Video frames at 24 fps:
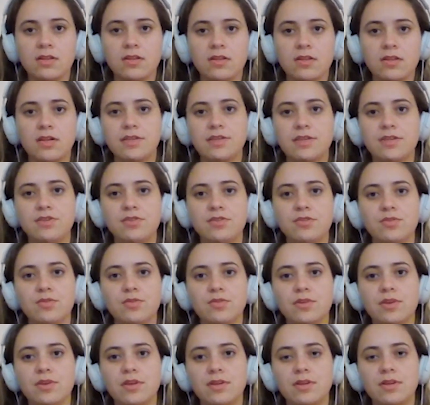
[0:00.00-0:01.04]
Like
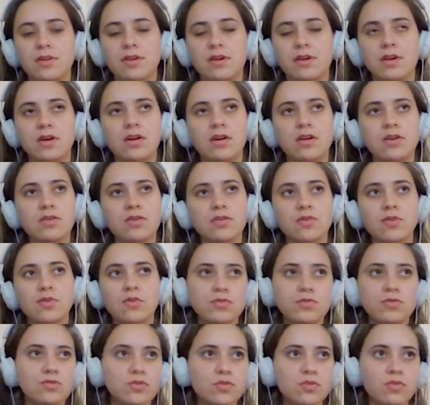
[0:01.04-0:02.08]
you can
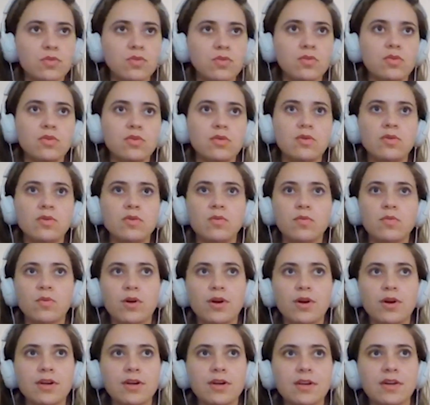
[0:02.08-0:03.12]
go to
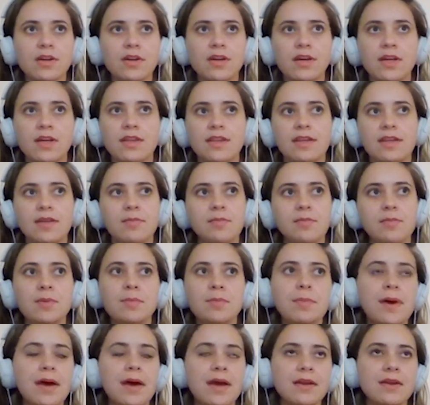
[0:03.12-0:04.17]
work and then be
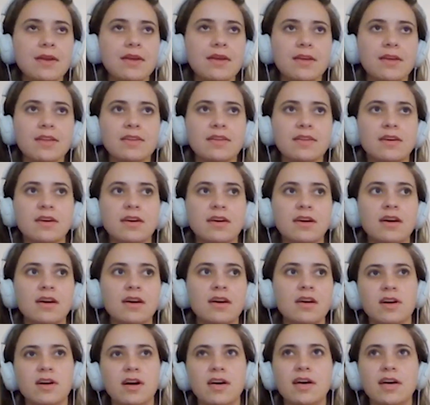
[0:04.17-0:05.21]
back. And
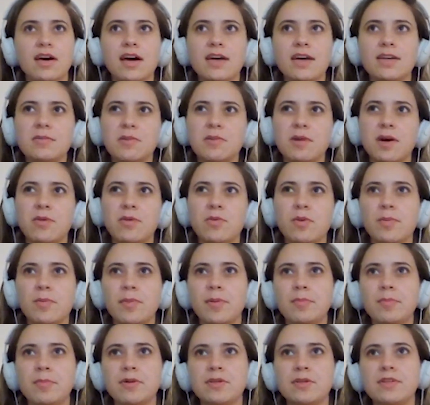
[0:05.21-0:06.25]
I
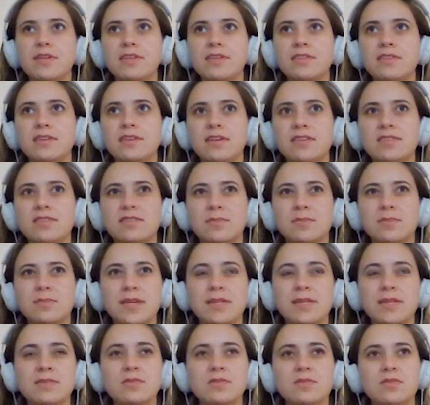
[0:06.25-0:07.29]
remember that
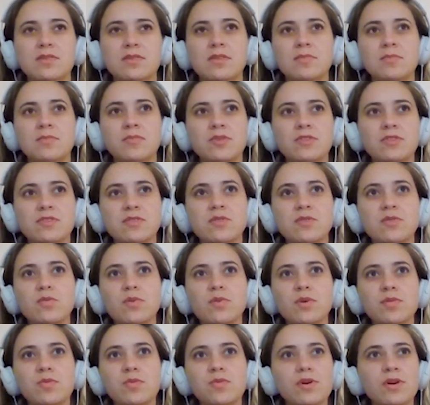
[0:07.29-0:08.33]
sometimes in Brazil
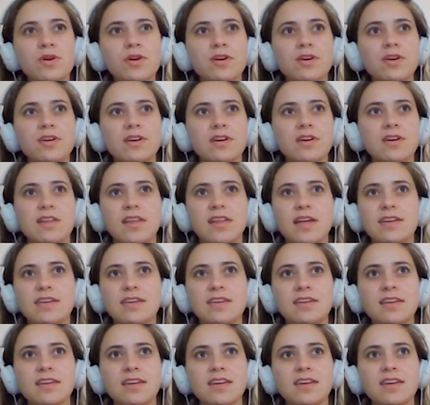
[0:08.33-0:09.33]
we work like